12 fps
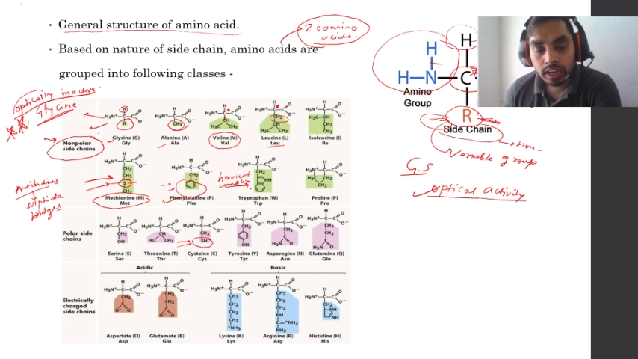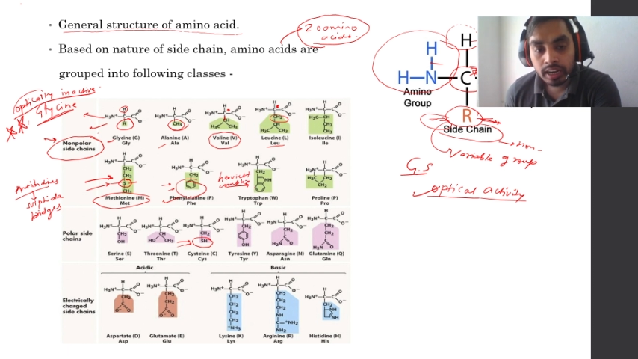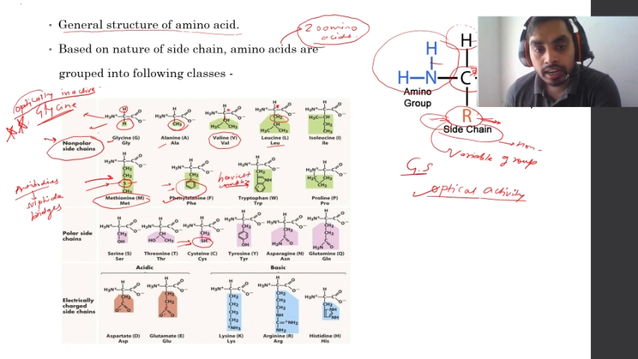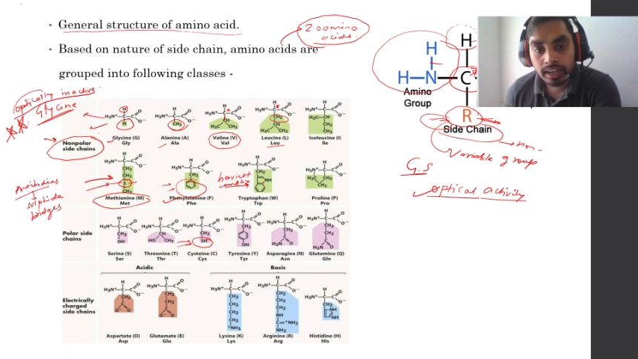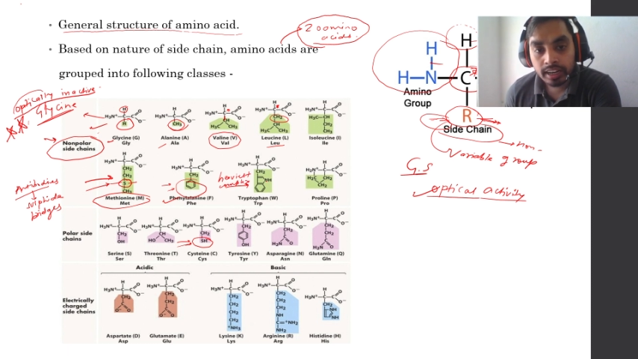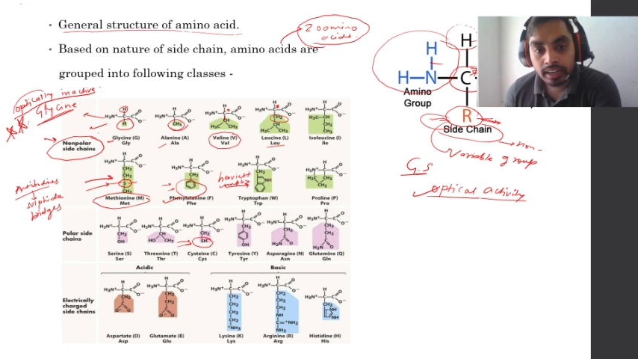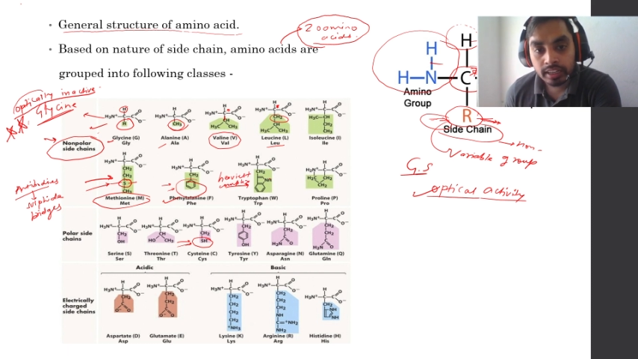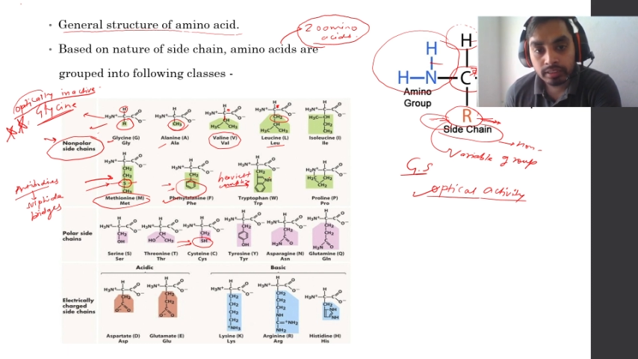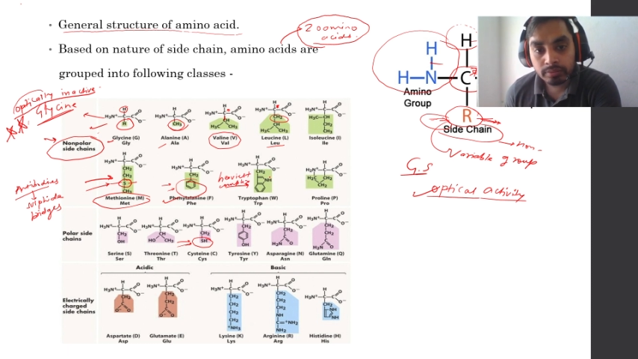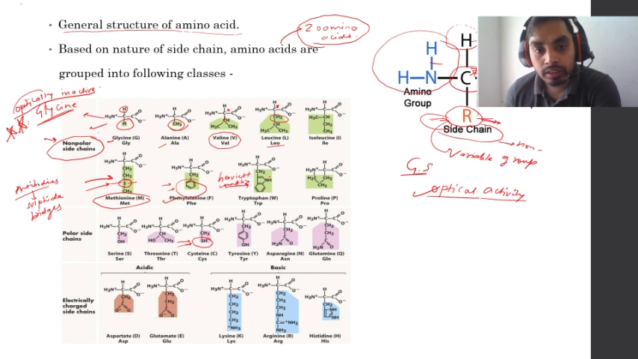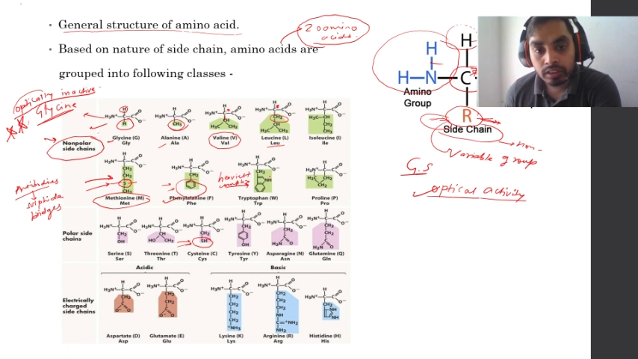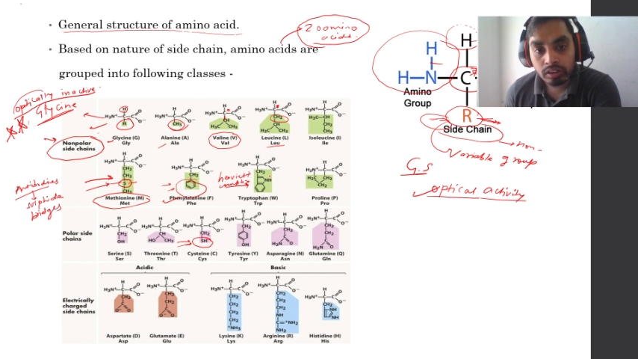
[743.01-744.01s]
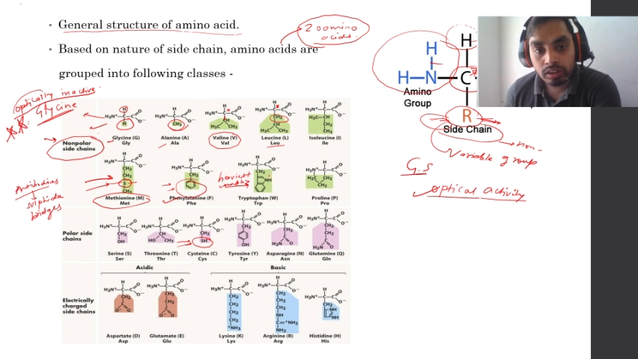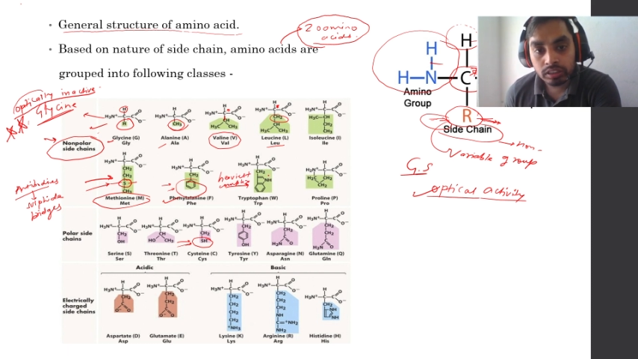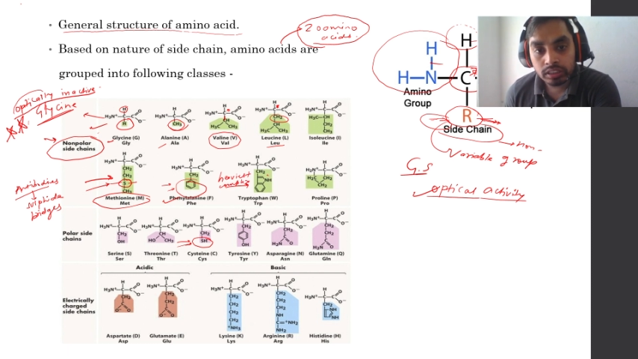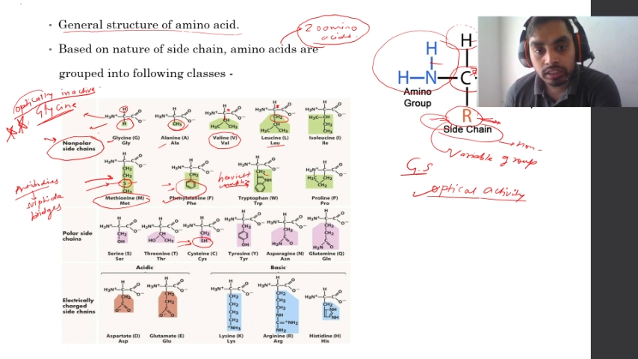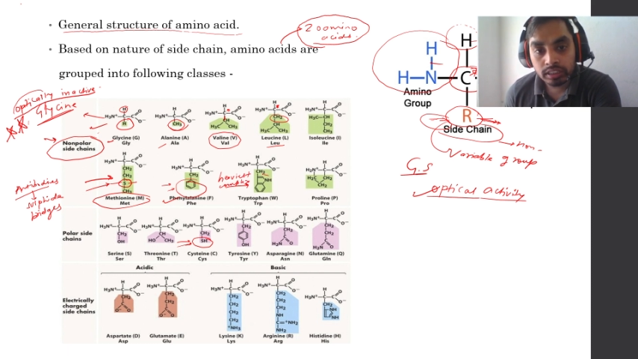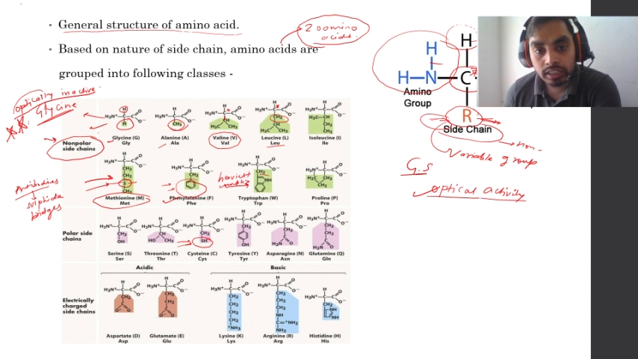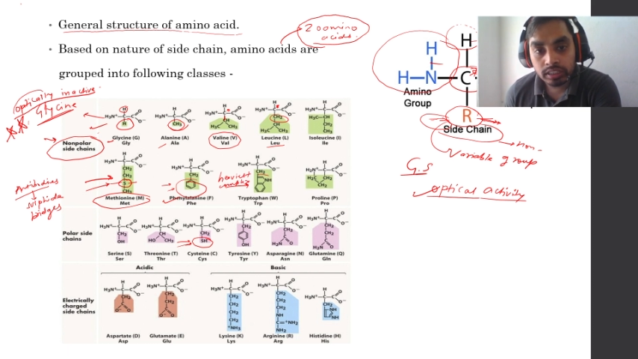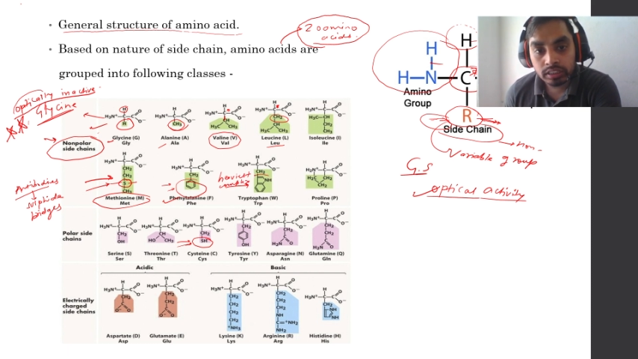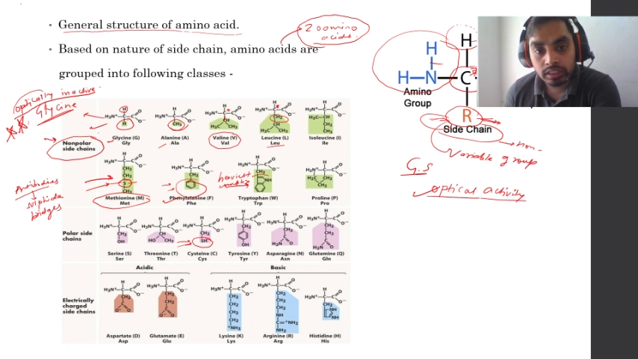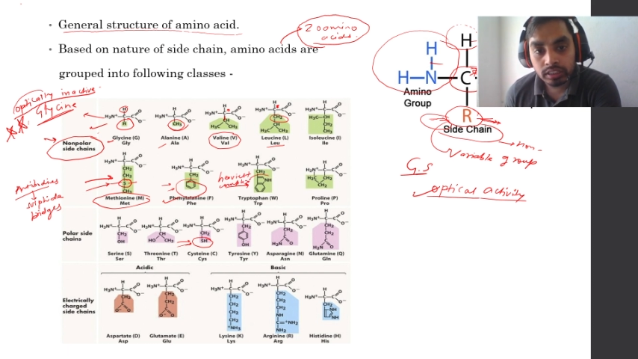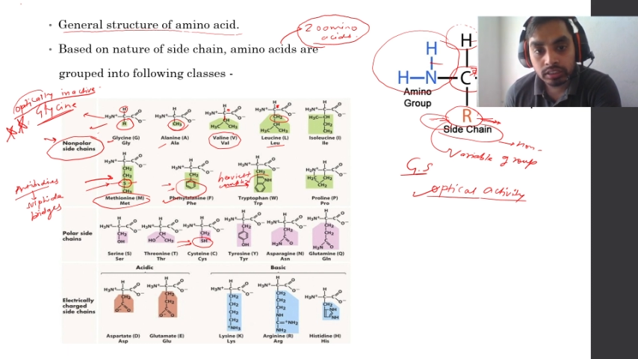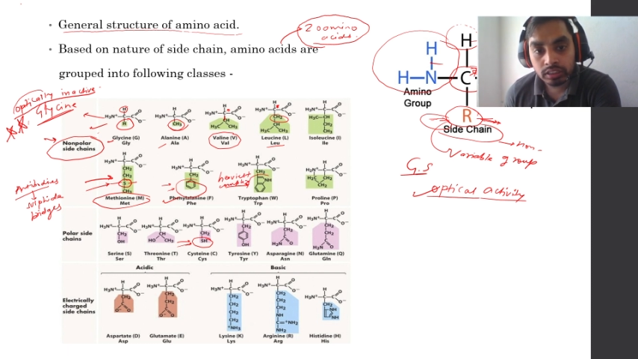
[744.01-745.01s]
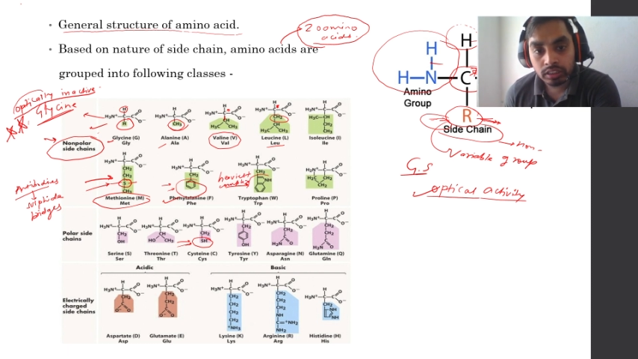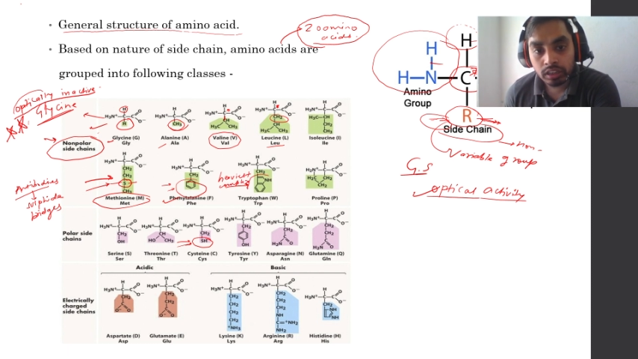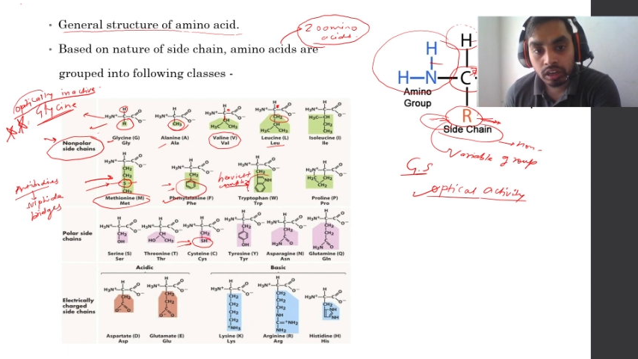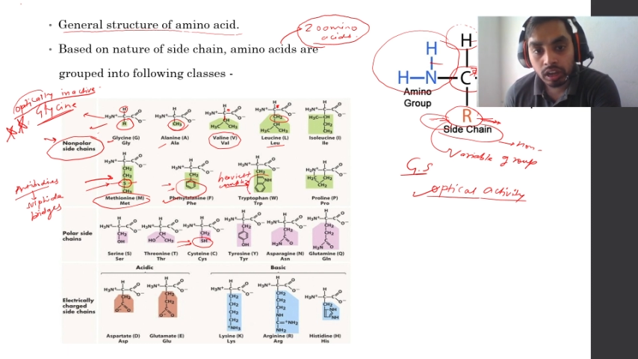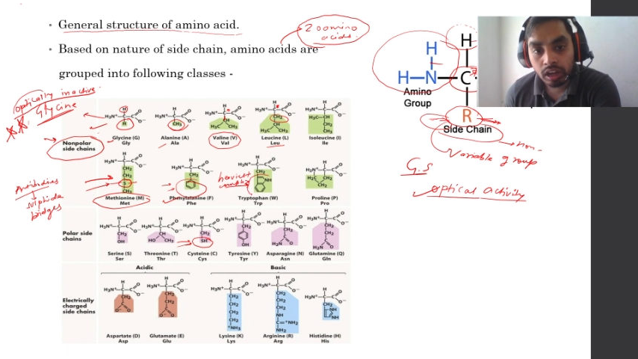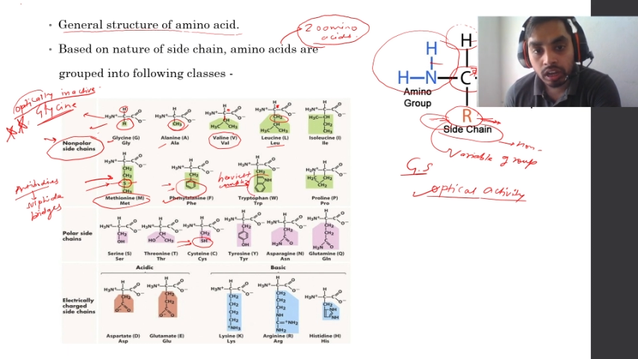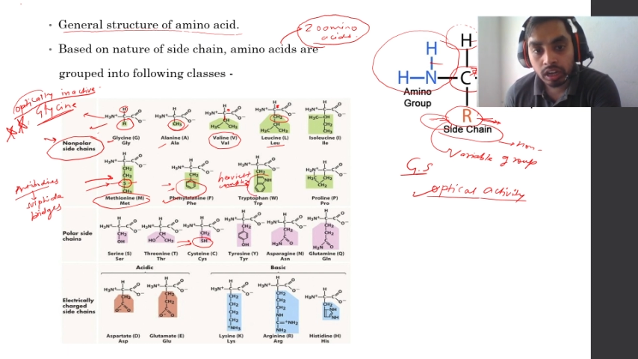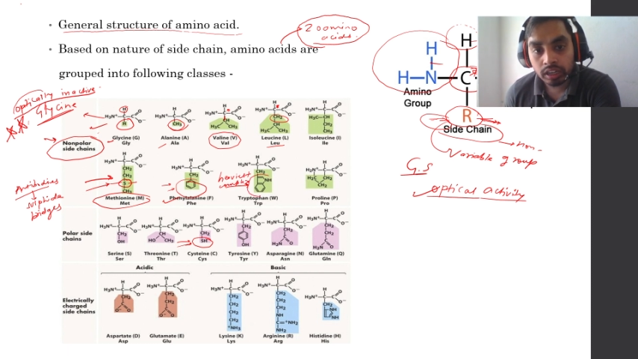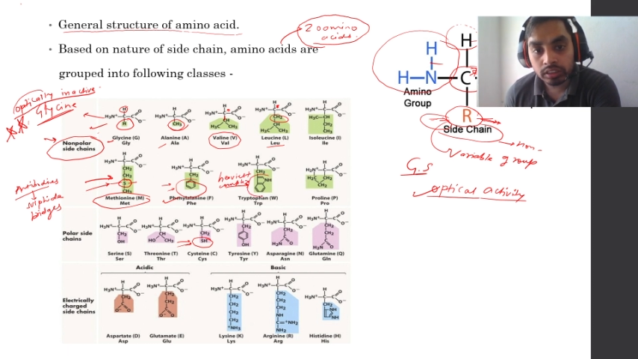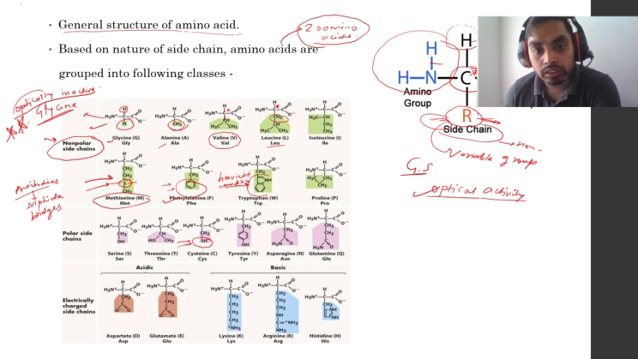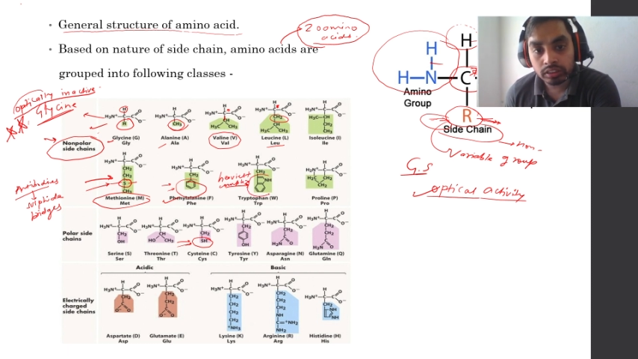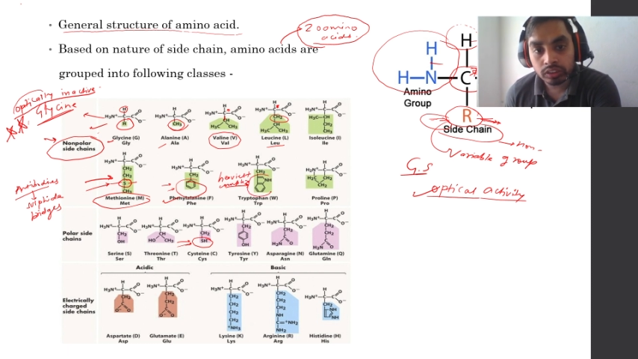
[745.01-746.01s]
and because it has this large